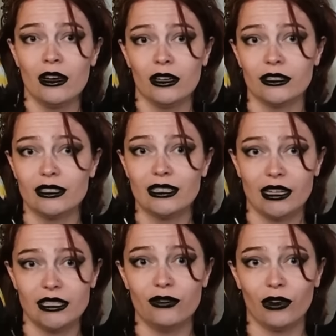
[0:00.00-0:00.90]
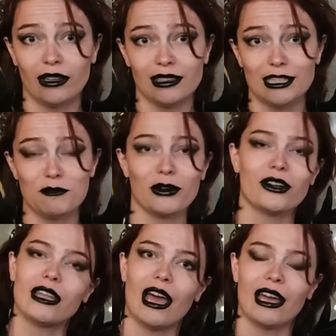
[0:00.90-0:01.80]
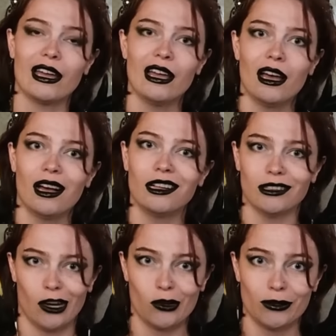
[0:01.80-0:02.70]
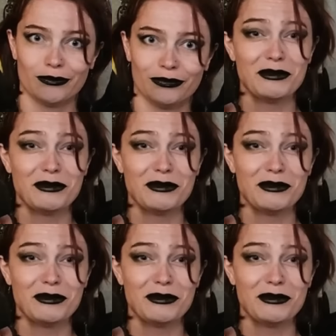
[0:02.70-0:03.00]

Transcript: her sexy friendless birthday alone.